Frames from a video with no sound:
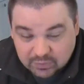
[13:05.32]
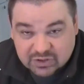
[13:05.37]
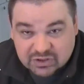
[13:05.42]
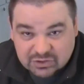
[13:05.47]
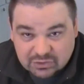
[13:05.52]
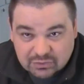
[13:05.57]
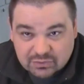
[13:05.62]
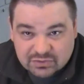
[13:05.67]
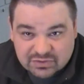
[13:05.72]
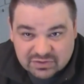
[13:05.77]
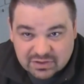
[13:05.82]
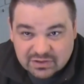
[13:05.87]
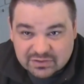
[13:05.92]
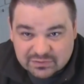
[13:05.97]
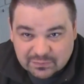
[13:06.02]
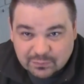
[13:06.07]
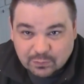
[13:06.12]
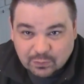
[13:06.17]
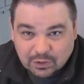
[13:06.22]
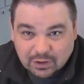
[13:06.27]
use this
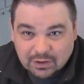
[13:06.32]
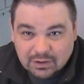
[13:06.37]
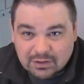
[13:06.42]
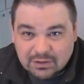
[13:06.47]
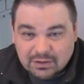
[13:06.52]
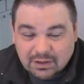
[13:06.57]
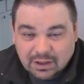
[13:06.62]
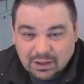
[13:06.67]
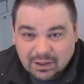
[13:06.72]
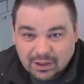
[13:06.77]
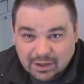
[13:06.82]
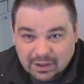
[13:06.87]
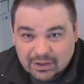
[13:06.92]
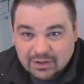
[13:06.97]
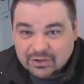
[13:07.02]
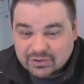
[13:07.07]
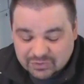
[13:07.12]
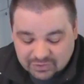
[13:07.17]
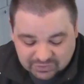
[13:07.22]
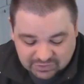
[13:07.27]
for,
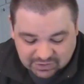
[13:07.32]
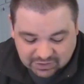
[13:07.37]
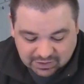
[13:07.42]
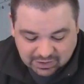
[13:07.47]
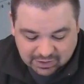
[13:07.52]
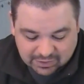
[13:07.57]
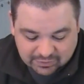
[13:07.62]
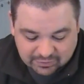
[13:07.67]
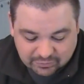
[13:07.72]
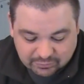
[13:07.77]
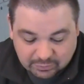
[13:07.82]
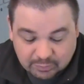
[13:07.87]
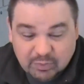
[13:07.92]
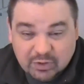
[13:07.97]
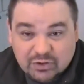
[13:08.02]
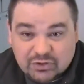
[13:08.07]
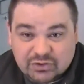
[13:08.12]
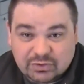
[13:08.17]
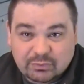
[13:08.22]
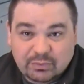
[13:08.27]
just to get the
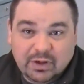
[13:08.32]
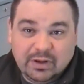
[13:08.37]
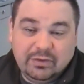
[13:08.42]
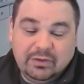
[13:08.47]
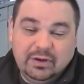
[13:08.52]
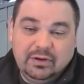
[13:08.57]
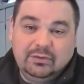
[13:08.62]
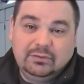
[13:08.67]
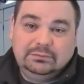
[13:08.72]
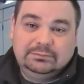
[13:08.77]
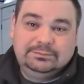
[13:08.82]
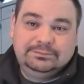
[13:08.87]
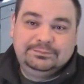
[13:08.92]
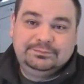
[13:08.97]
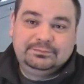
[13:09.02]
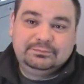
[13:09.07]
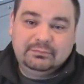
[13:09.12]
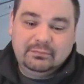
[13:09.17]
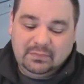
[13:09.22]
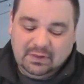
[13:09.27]
Repulsion Breath out.
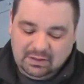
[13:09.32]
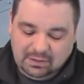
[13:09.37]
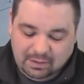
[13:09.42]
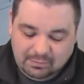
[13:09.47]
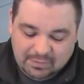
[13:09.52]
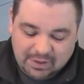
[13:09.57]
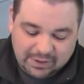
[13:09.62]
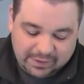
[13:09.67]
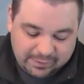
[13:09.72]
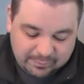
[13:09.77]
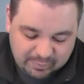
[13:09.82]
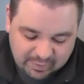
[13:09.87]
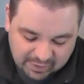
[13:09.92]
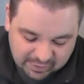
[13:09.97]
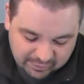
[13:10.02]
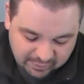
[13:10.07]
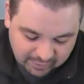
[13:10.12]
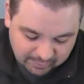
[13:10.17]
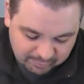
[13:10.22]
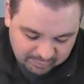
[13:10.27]
I'm not going to pay
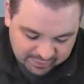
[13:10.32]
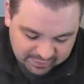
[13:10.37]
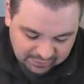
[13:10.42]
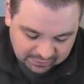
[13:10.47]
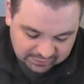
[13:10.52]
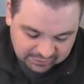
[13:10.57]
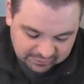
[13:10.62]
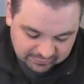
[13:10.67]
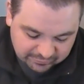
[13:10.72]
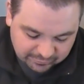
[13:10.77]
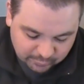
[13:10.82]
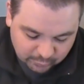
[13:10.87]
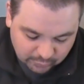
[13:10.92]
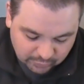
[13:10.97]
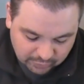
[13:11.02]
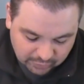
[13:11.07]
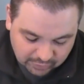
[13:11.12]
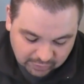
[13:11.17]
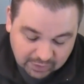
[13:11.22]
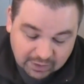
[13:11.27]
the penalty
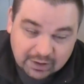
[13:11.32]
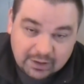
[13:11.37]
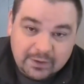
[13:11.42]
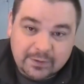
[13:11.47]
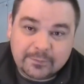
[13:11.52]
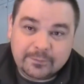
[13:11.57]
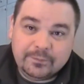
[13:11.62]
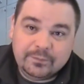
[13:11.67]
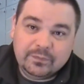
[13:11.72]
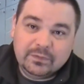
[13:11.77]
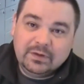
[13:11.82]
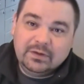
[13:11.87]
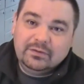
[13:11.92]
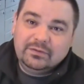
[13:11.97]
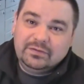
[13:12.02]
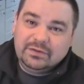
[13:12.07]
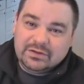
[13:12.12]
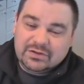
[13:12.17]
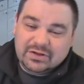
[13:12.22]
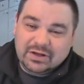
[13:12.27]
for
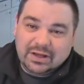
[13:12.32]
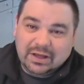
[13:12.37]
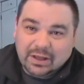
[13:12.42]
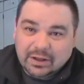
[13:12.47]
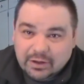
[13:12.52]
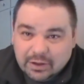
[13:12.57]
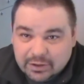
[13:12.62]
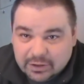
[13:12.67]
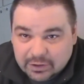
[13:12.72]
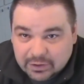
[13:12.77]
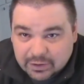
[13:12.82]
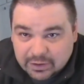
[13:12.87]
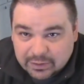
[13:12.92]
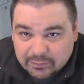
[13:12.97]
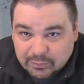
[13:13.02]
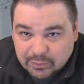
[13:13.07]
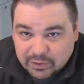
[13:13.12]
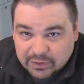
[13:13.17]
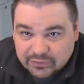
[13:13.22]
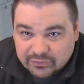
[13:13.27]
sticking it on a
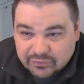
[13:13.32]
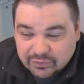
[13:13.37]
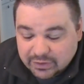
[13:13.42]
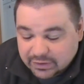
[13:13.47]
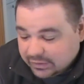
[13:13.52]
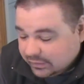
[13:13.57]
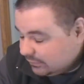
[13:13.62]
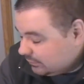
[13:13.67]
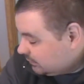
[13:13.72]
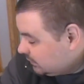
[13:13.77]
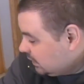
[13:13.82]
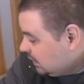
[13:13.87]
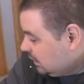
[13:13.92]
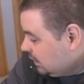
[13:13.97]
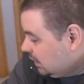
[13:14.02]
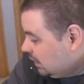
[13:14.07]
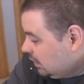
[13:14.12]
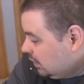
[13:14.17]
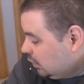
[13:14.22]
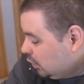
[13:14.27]
non-bronze dragon.
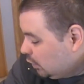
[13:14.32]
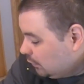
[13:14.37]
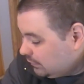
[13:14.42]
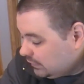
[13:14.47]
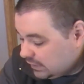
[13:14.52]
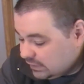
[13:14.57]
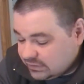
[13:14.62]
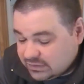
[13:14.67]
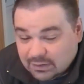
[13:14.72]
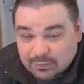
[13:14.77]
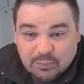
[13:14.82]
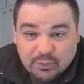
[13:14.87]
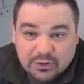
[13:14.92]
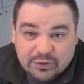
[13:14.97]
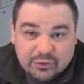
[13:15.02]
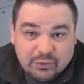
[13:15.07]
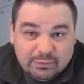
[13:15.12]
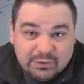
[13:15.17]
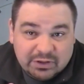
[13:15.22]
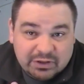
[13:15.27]
Hopefully at some
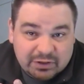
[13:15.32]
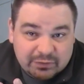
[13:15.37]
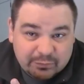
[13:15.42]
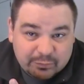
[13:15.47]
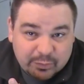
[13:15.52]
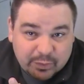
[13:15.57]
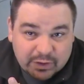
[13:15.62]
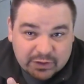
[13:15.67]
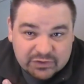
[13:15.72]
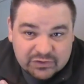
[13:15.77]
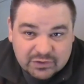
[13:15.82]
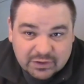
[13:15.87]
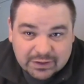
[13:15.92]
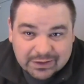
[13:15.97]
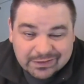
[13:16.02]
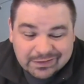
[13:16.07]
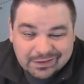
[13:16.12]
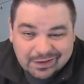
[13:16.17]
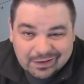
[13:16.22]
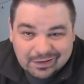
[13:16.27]
point there'll be a different bronze
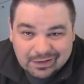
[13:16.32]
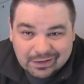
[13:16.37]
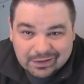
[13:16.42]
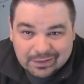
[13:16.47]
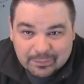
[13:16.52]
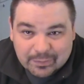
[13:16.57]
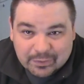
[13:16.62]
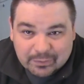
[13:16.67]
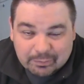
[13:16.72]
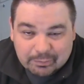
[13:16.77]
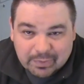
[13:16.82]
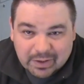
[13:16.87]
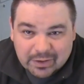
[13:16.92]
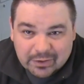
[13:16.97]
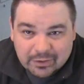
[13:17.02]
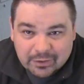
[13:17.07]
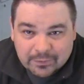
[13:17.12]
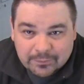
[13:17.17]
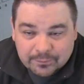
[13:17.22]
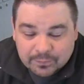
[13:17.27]
dragon that I like a bit
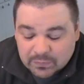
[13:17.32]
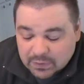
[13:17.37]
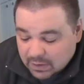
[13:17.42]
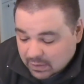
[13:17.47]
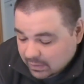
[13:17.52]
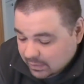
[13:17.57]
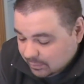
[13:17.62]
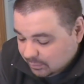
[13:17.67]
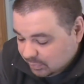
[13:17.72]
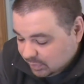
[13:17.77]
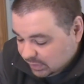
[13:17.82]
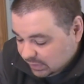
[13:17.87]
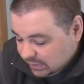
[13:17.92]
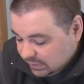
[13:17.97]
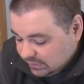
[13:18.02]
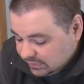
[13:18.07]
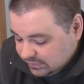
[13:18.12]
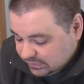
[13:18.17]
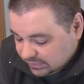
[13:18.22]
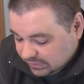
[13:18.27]
better,
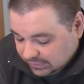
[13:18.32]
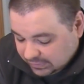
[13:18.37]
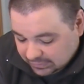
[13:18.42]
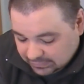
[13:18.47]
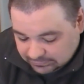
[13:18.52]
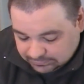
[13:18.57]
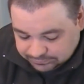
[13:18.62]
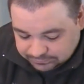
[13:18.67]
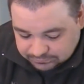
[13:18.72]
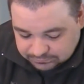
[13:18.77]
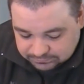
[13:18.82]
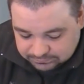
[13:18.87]
but the